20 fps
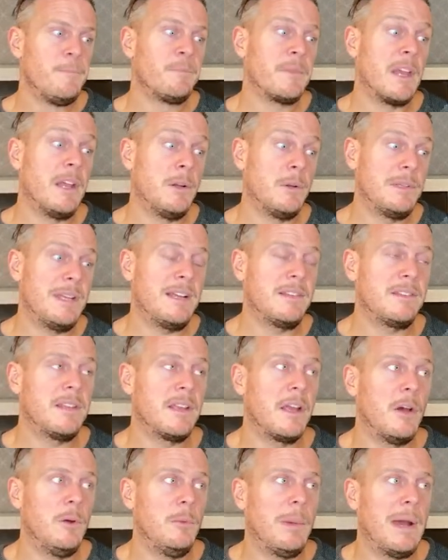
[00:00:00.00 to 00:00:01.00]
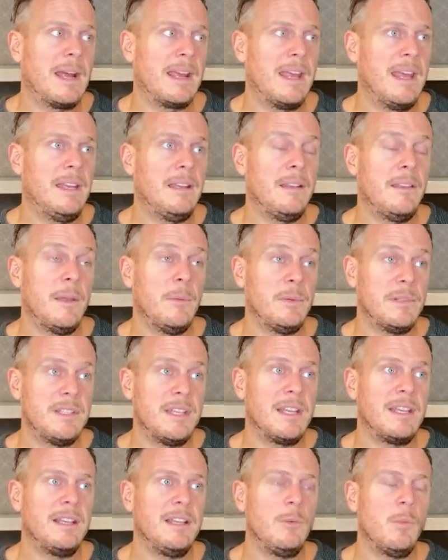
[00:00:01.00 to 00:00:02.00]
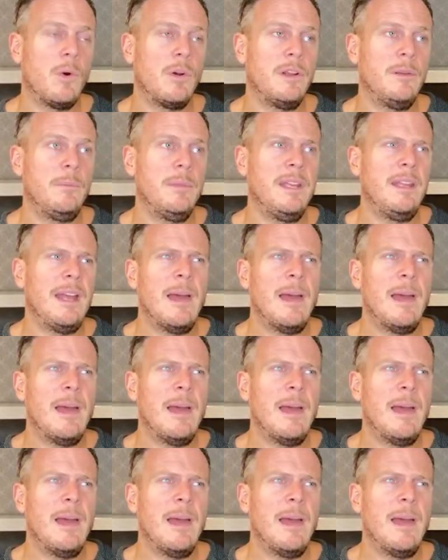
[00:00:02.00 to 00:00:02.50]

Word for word: And I was asked to go back in, and they particularly wanted me,